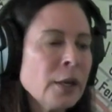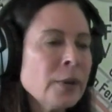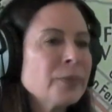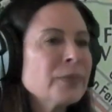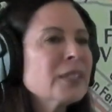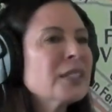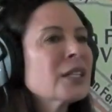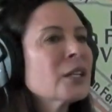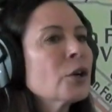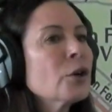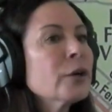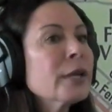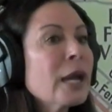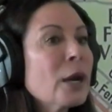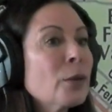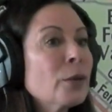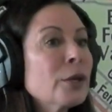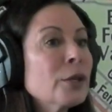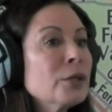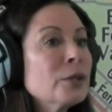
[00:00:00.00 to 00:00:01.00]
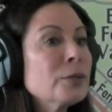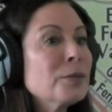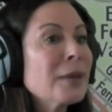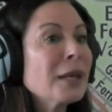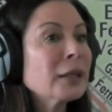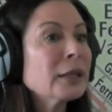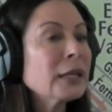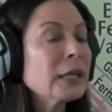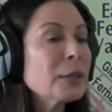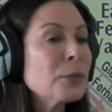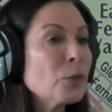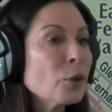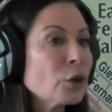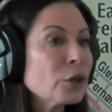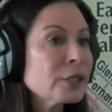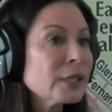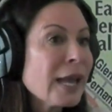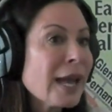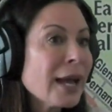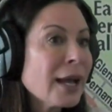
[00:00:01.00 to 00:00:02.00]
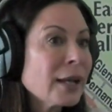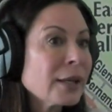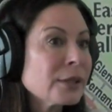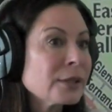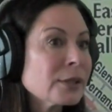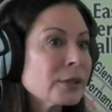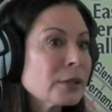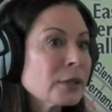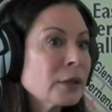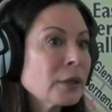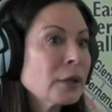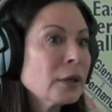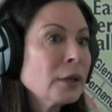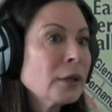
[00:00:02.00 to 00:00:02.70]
And he's like, oh yeah, we used Melanie Moore's ass.